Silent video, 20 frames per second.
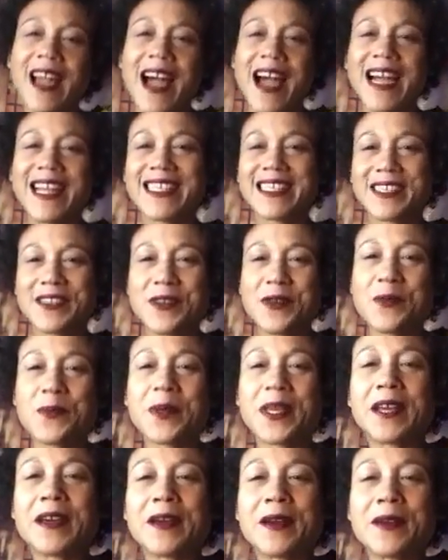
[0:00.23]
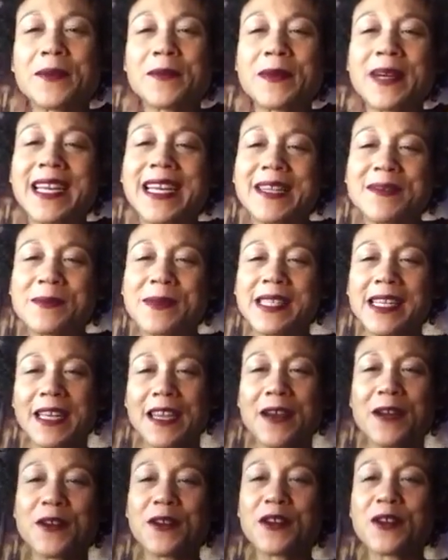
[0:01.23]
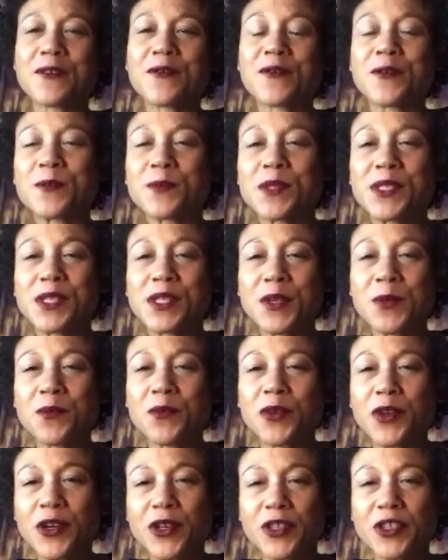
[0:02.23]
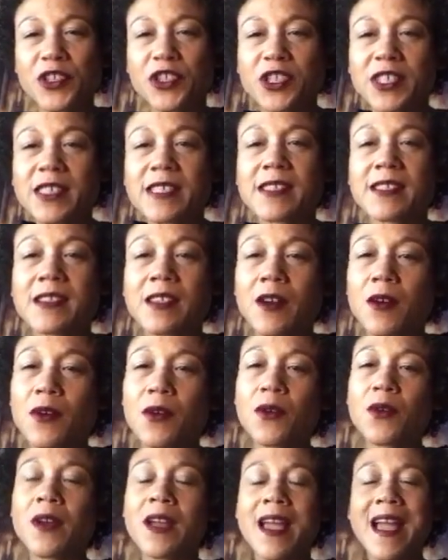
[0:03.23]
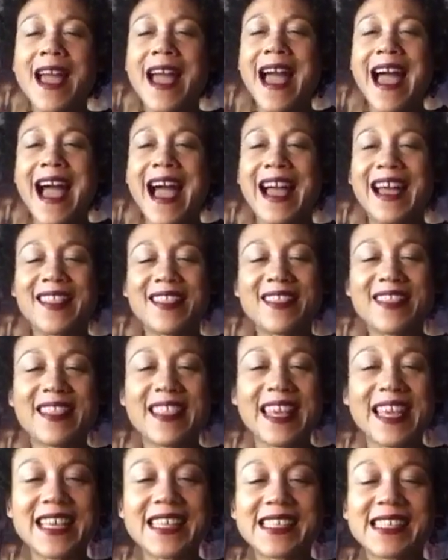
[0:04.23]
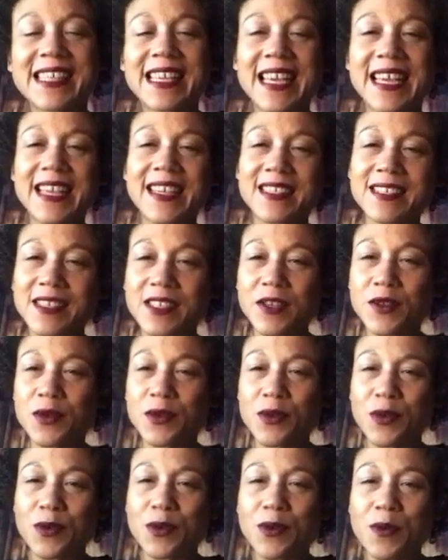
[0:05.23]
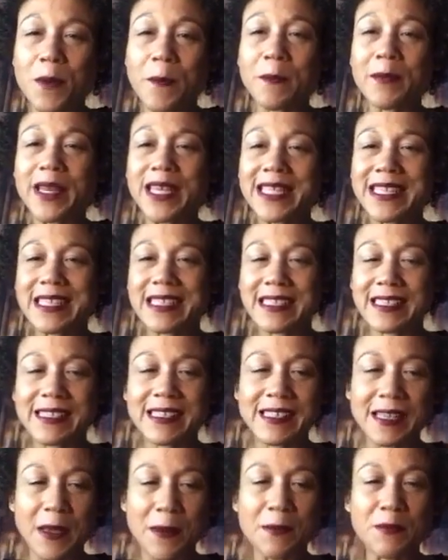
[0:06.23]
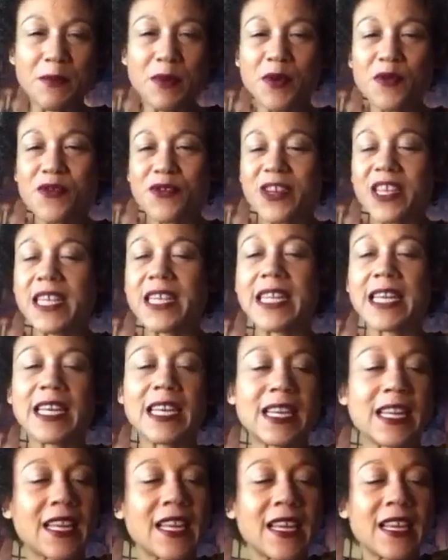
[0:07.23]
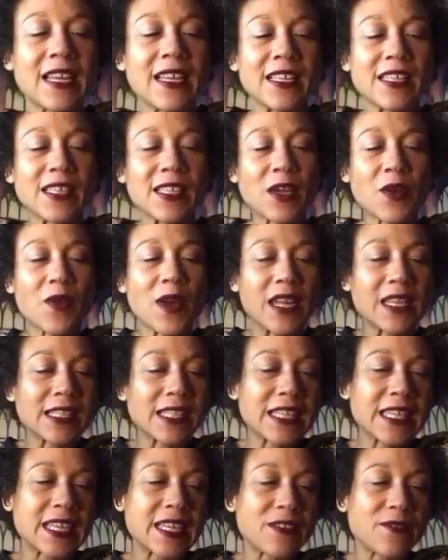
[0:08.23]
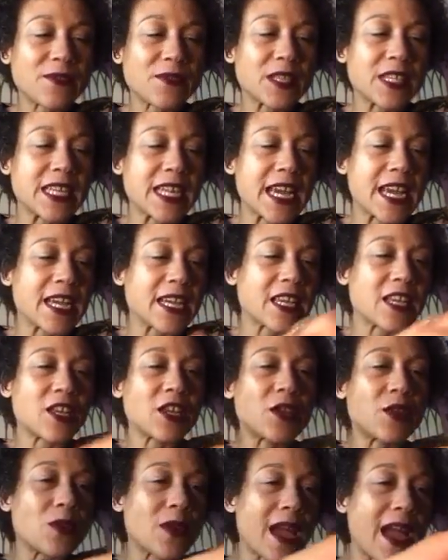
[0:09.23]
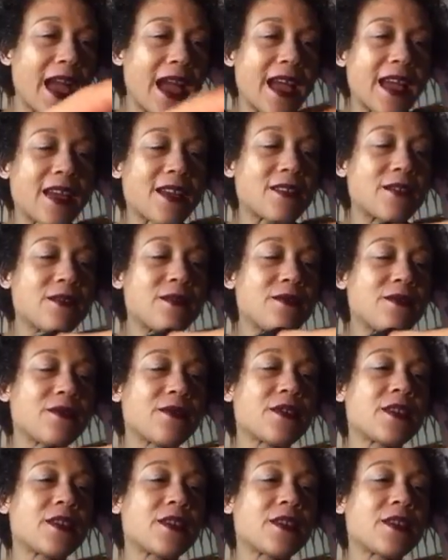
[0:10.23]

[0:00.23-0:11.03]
Hi Scorpio, my name's Leona from Supra ConsciousSoul, and this is your mid-December reading. So underneath the deck you have